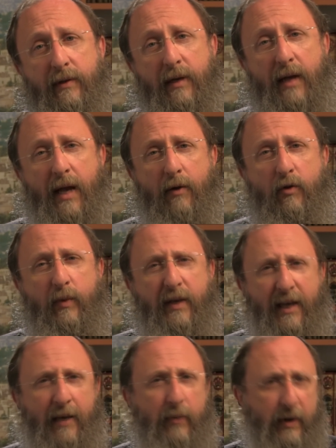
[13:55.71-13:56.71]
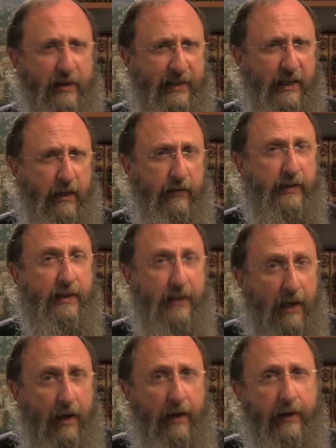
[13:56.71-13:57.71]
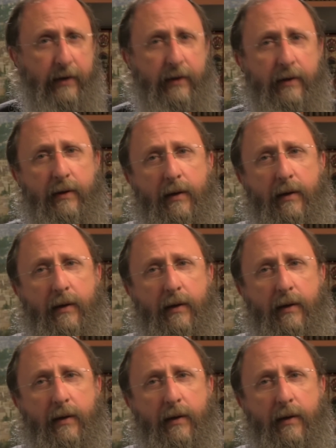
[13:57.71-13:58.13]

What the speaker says: and how do we keep ourselves tied?